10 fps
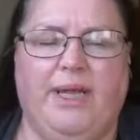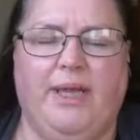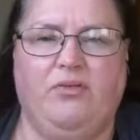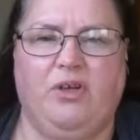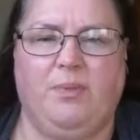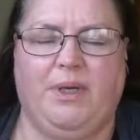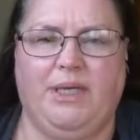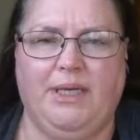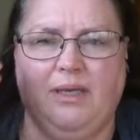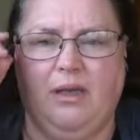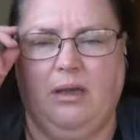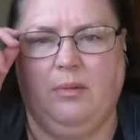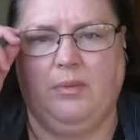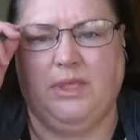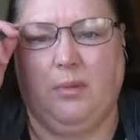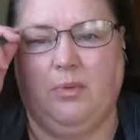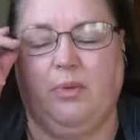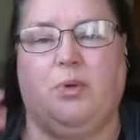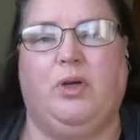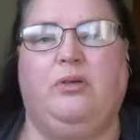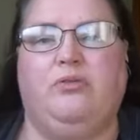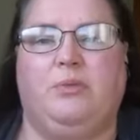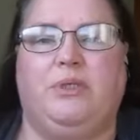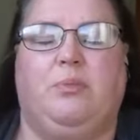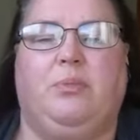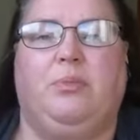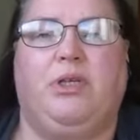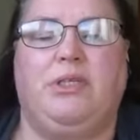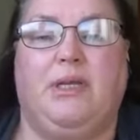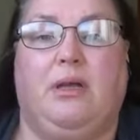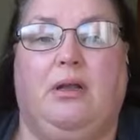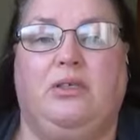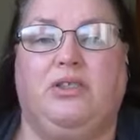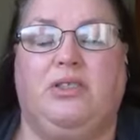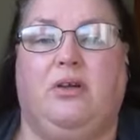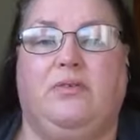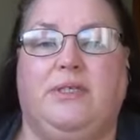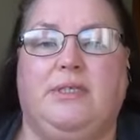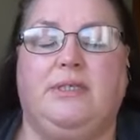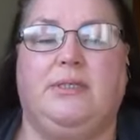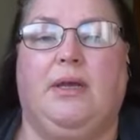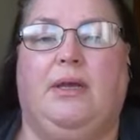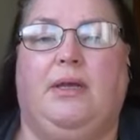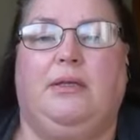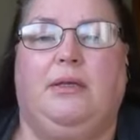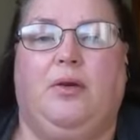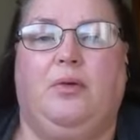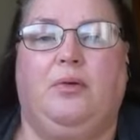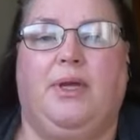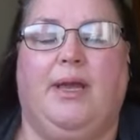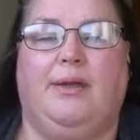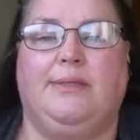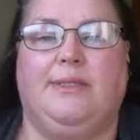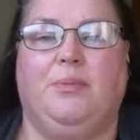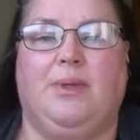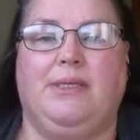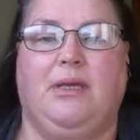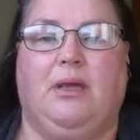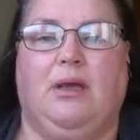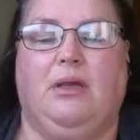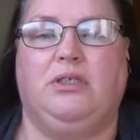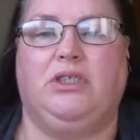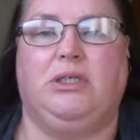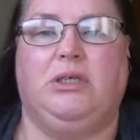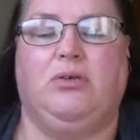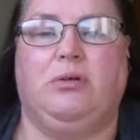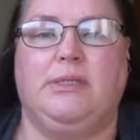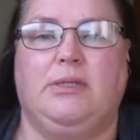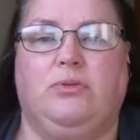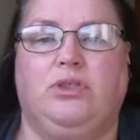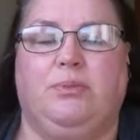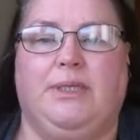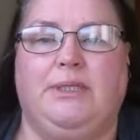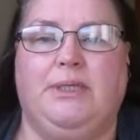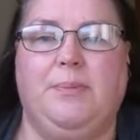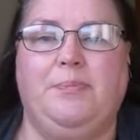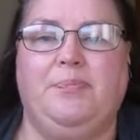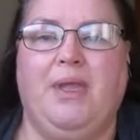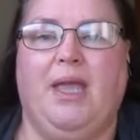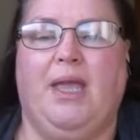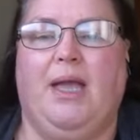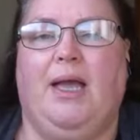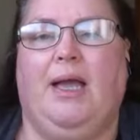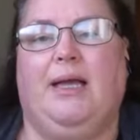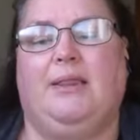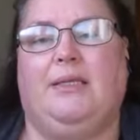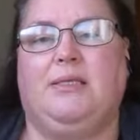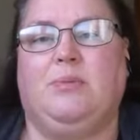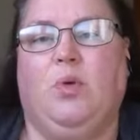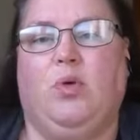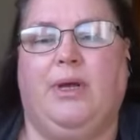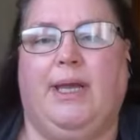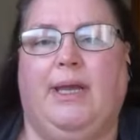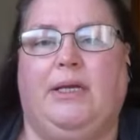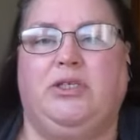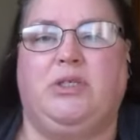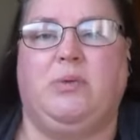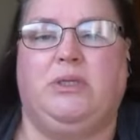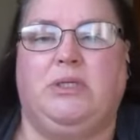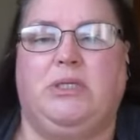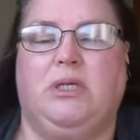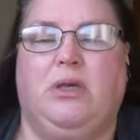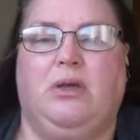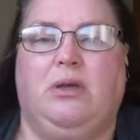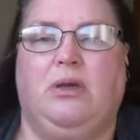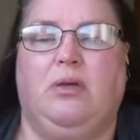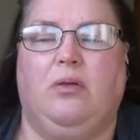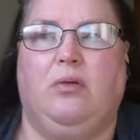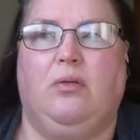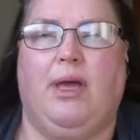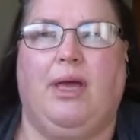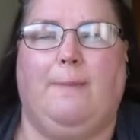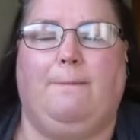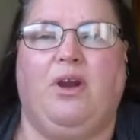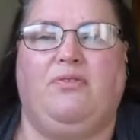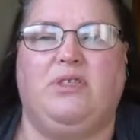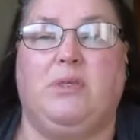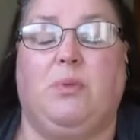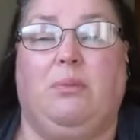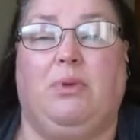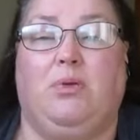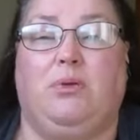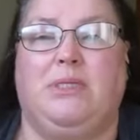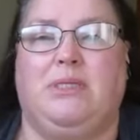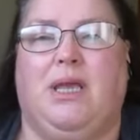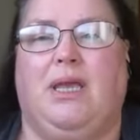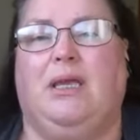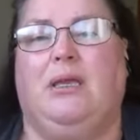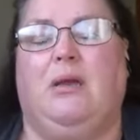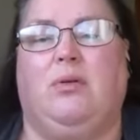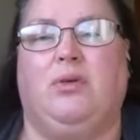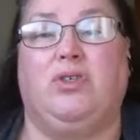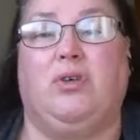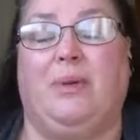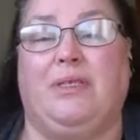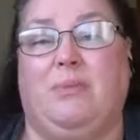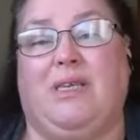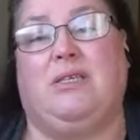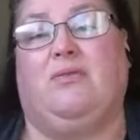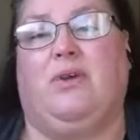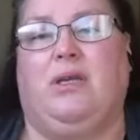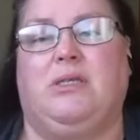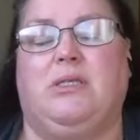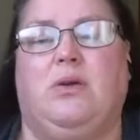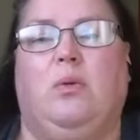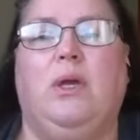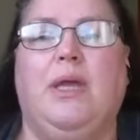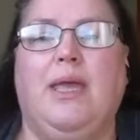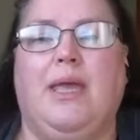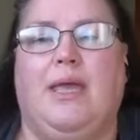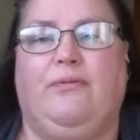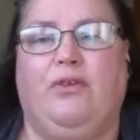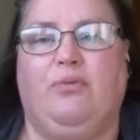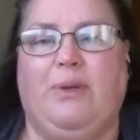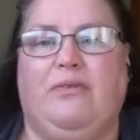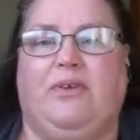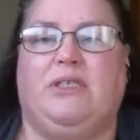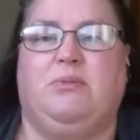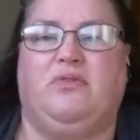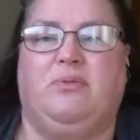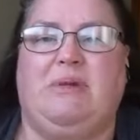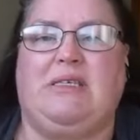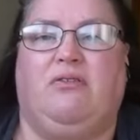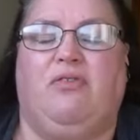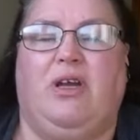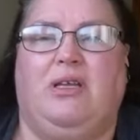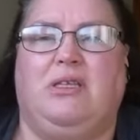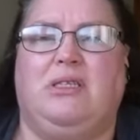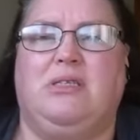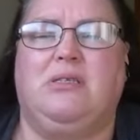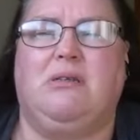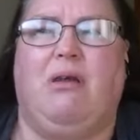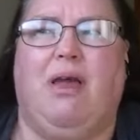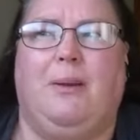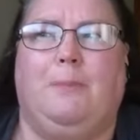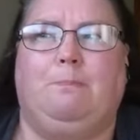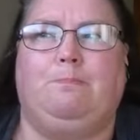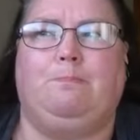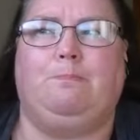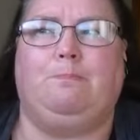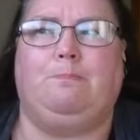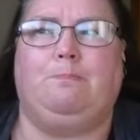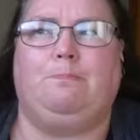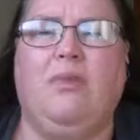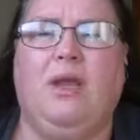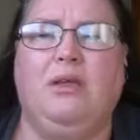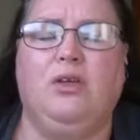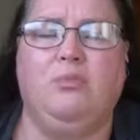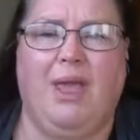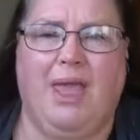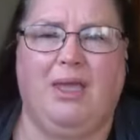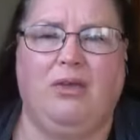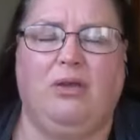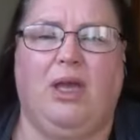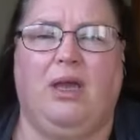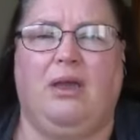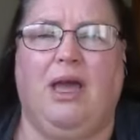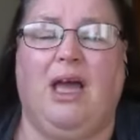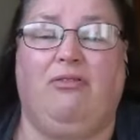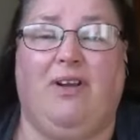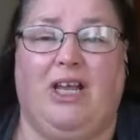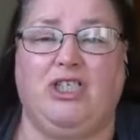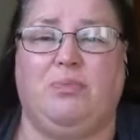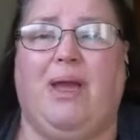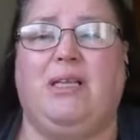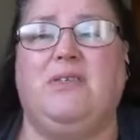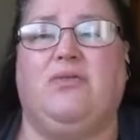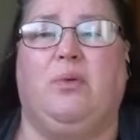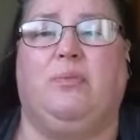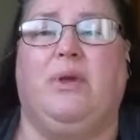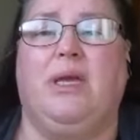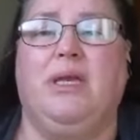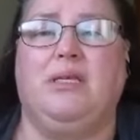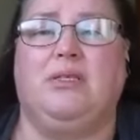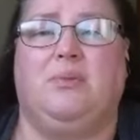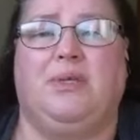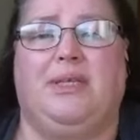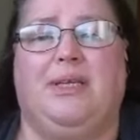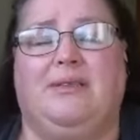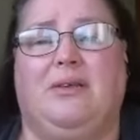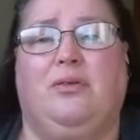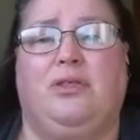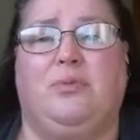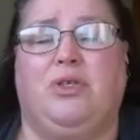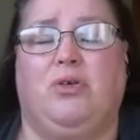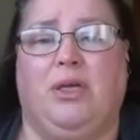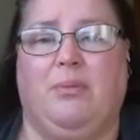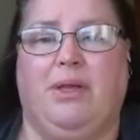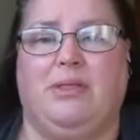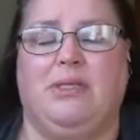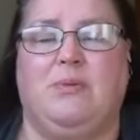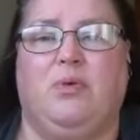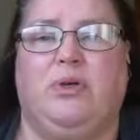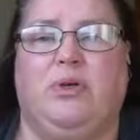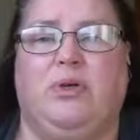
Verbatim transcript: Good morning, everybody. I'm Deborah Byrne from Deborah Byrne Psychology Services, known as DB Psychology across social media. And this morning, I just want to uh, preface what I'm going to say. I'm going to talk about domestic violence. So, if you've been a victim of domestic violence, um, you may uh, have flashbacks from some of the things I'm going to be talking about this morning.